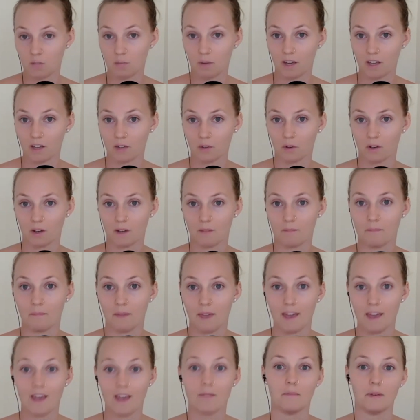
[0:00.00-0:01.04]
pylori
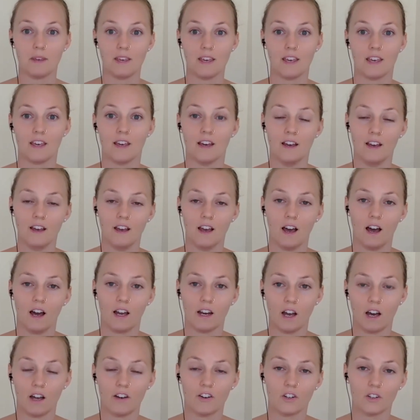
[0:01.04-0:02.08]
may be
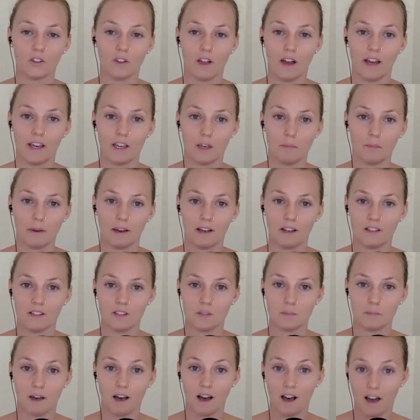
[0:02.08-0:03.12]
an underlying
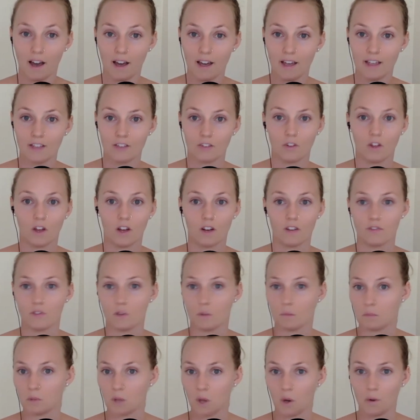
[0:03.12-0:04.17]
imbalance behind a lot of
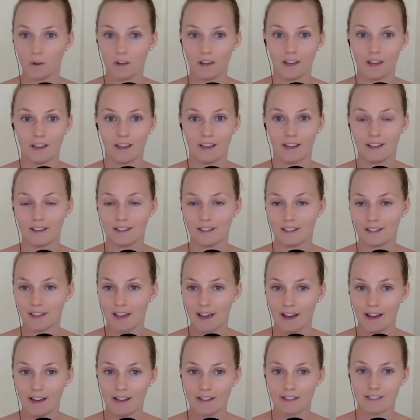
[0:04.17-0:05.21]
the bloating and the
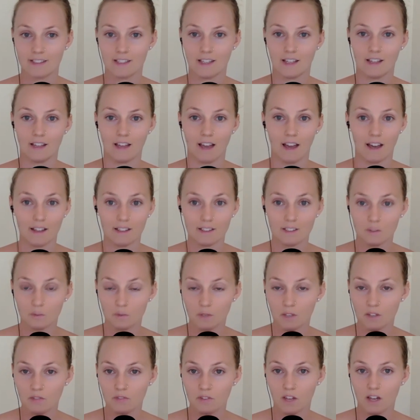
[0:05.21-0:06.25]
gas and the acid
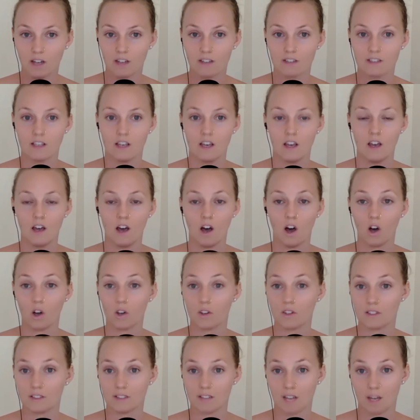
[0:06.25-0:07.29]
reflux, all
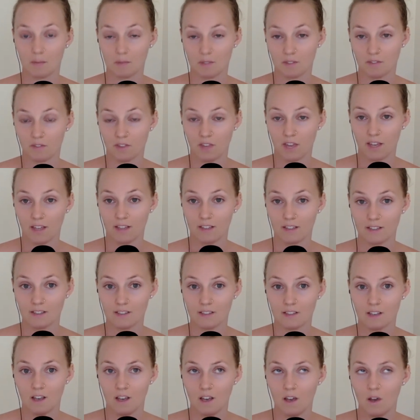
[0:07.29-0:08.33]
these types of
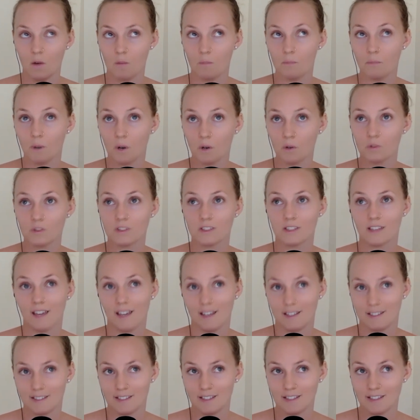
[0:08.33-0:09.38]
things. Most
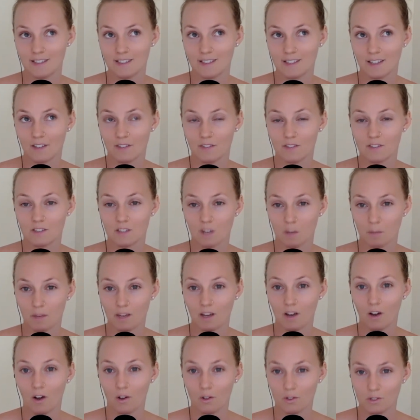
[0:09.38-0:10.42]
cases of
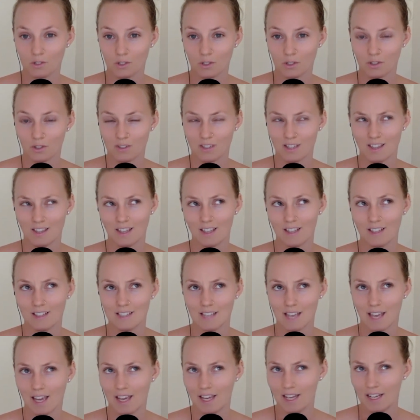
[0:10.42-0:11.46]
stomach ulcers, I think it's
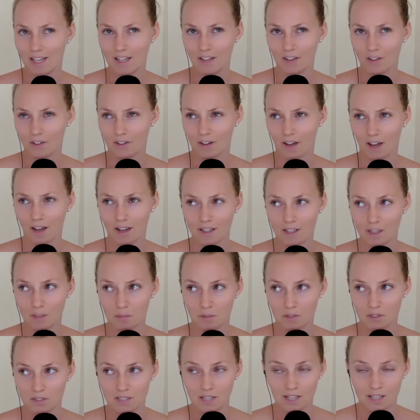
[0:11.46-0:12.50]
80 or
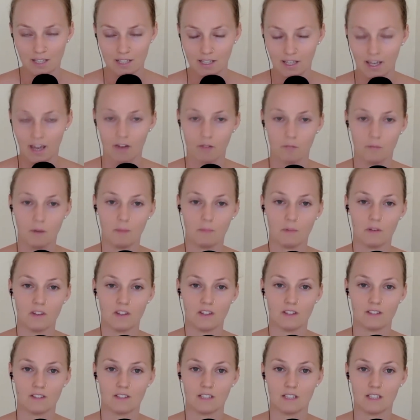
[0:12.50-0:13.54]
90%, I can't remember
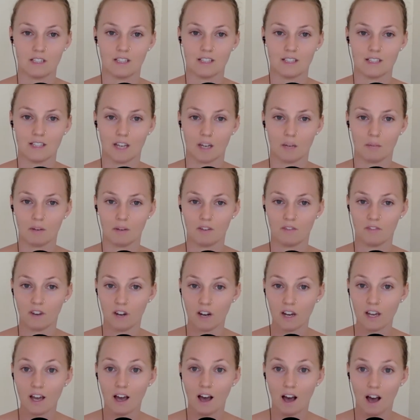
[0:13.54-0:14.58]
the statistic, but a
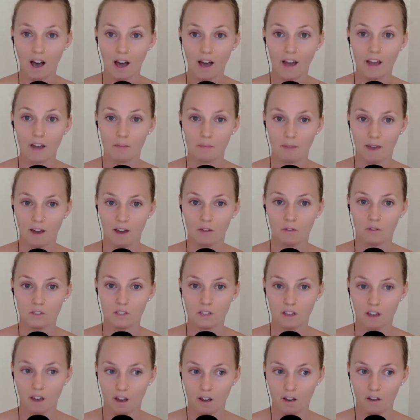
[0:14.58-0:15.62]
very high amount
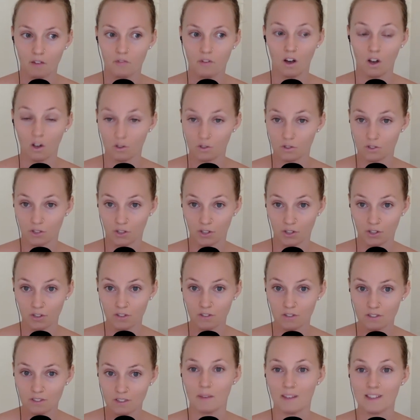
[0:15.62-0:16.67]
of
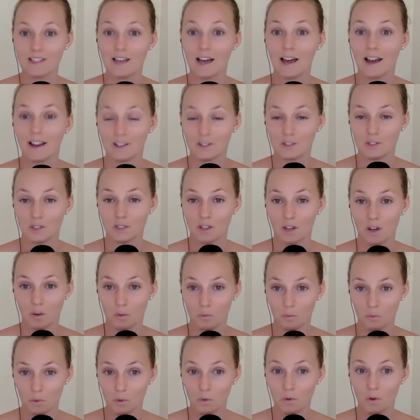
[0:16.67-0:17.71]
ulcers is actually a
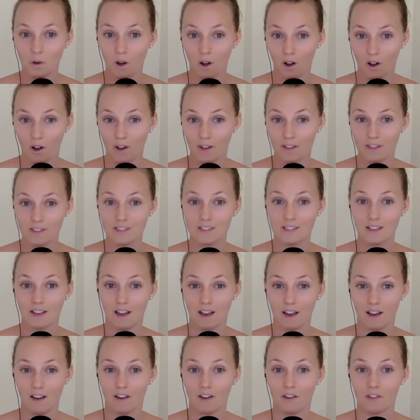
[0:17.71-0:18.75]
root cause
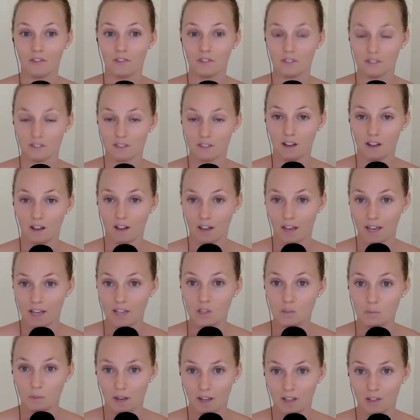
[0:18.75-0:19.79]
of
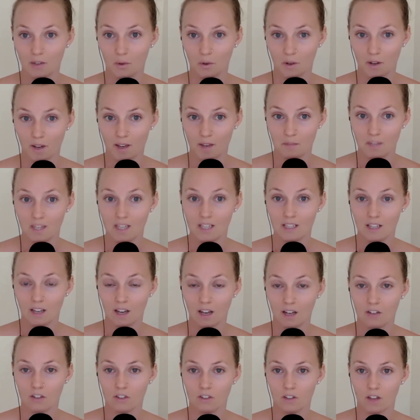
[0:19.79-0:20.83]
H. pylori being the
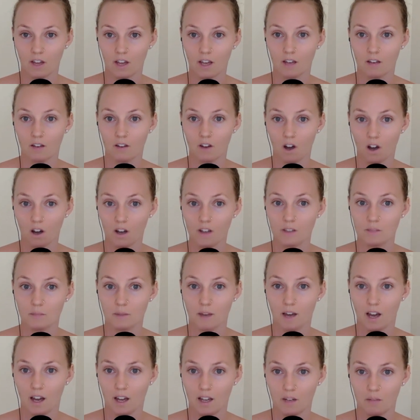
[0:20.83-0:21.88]
underlying cause
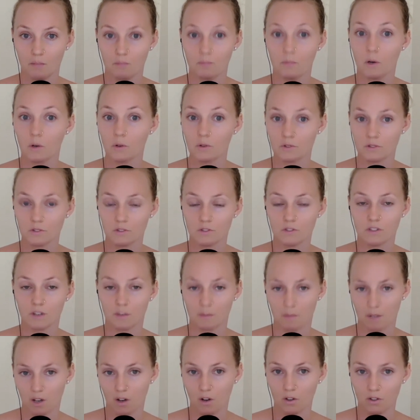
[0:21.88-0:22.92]
behind most
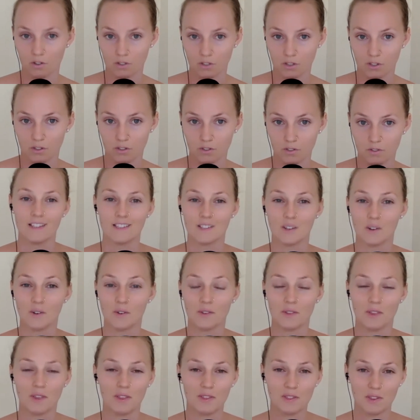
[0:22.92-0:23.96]
stomach ulcers. So
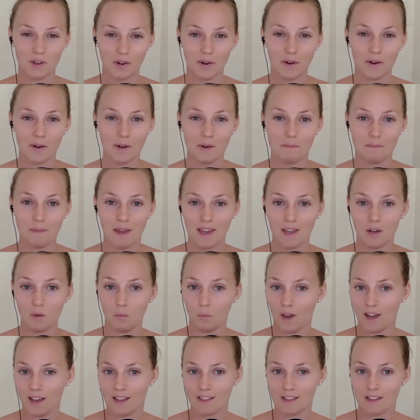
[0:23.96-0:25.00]
the third main
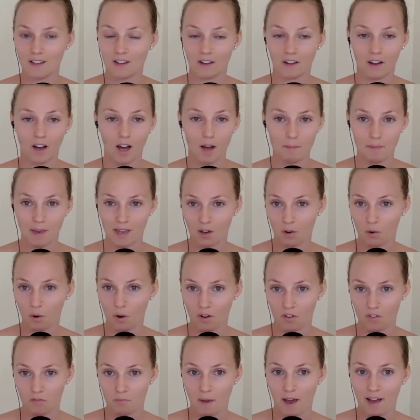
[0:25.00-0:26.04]
way that your gut may go
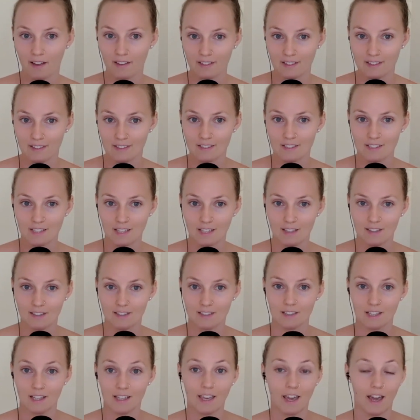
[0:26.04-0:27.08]
out of balance is
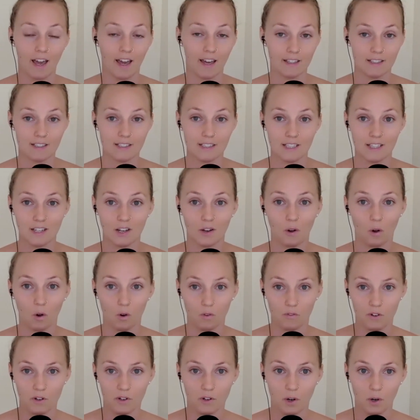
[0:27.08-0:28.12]
a Candida
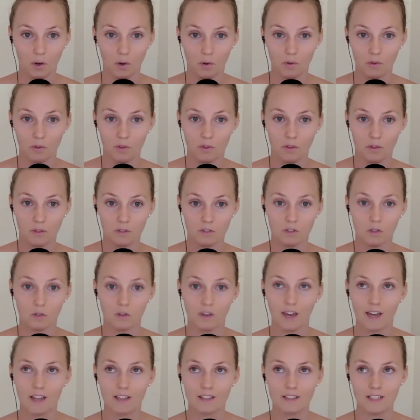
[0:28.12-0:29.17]
overgrowth. So
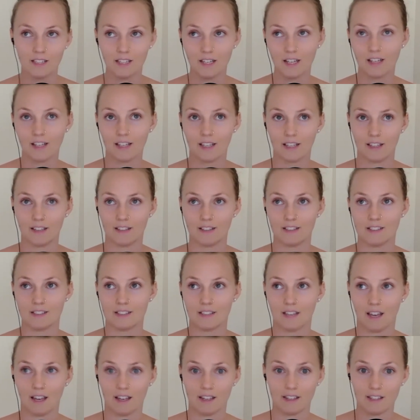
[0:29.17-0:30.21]
Candida is
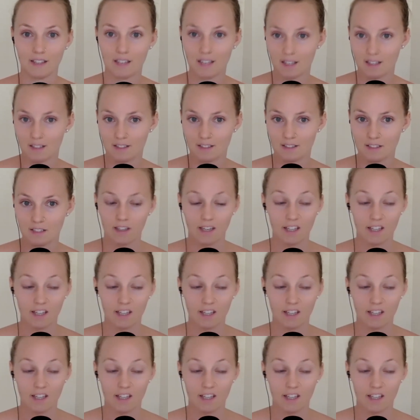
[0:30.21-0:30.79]
a yeast.